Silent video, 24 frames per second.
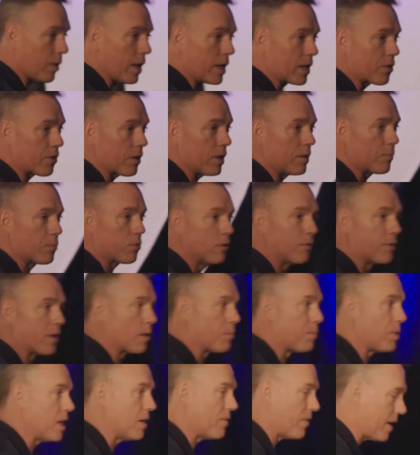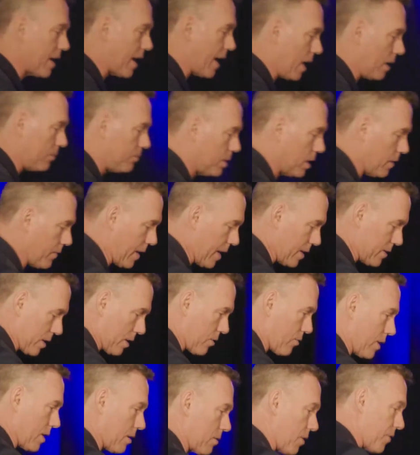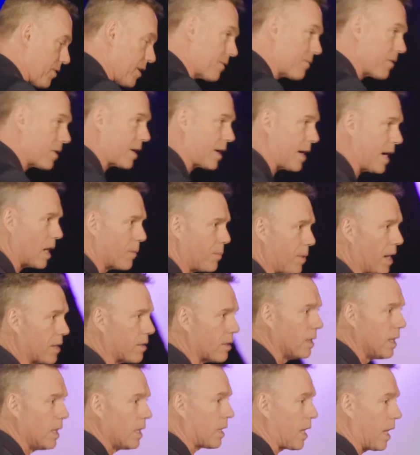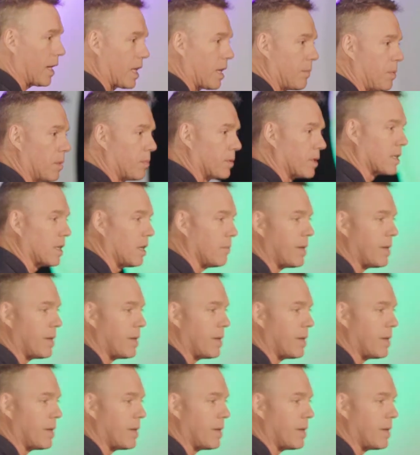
to improve their PVA? PVA is a critical thing for the chiropractor. Got to get people to